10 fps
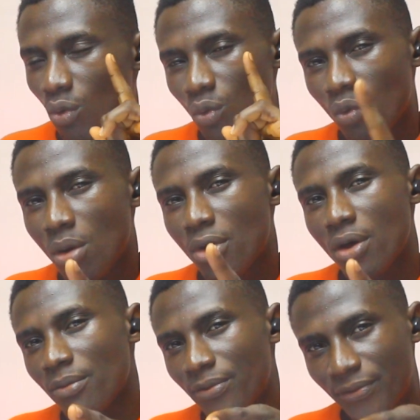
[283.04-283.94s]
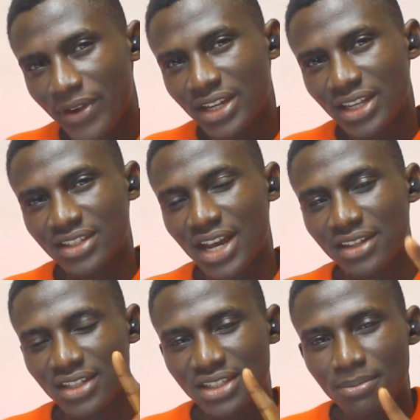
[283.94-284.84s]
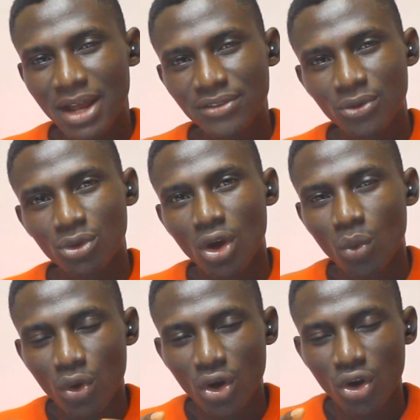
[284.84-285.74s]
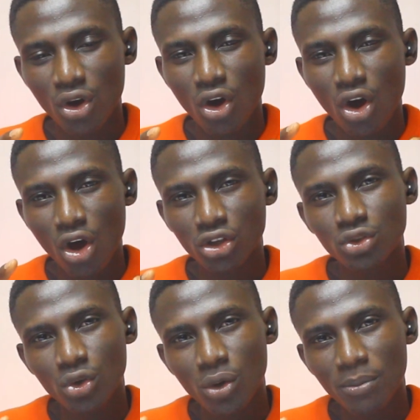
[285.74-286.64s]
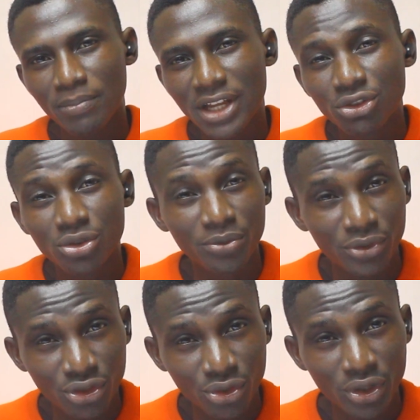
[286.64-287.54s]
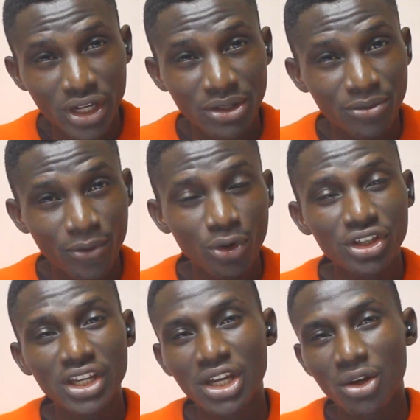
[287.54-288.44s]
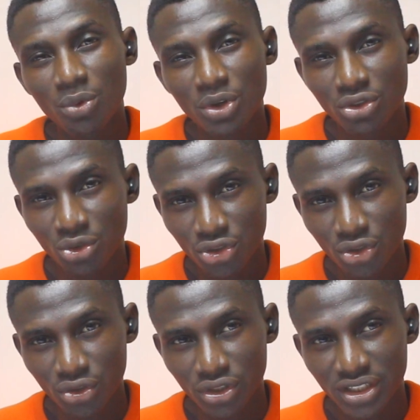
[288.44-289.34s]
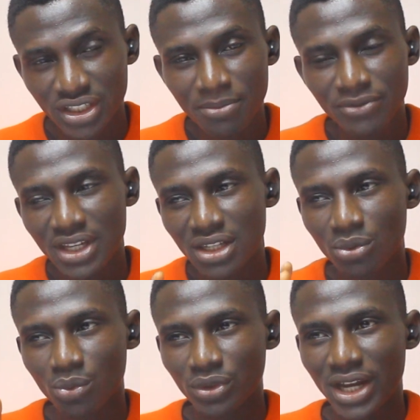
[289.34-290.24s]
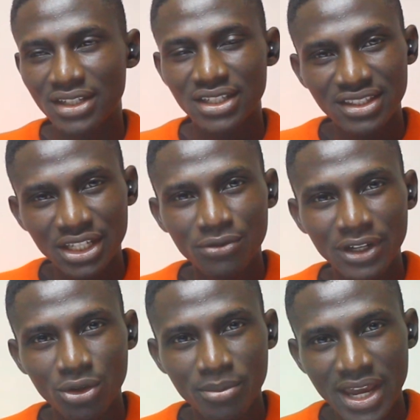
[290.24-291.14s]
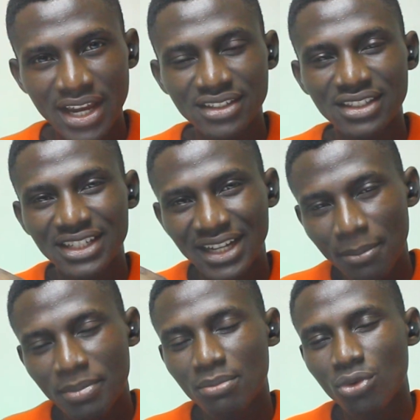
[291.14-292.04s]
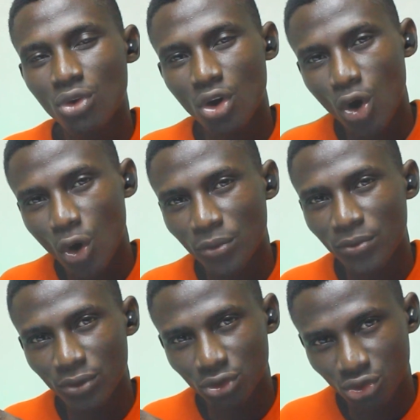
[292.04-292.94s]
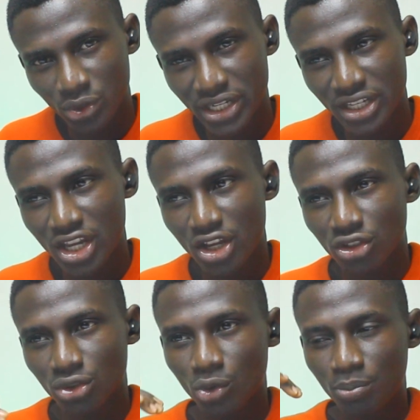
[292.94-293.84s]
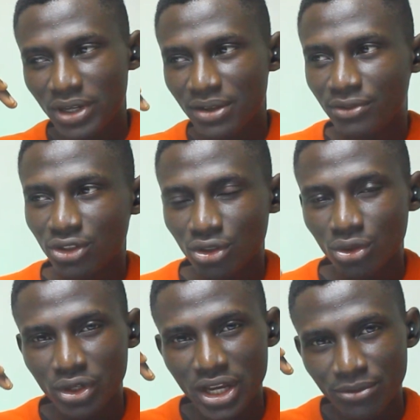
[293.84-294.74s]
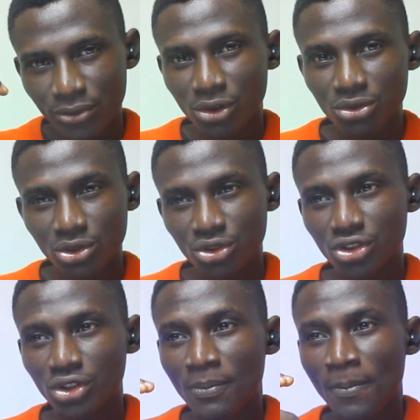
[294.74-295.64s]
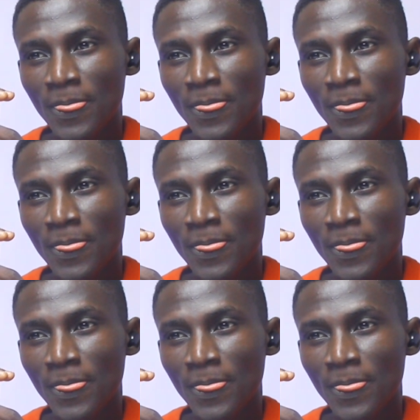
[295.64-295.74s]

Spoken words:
one more thing is that the smartphone will also play YouTube video in 4K resolution. Same thing that the Tecno Phantom X is capable of doing. So it will play video in 4K resolution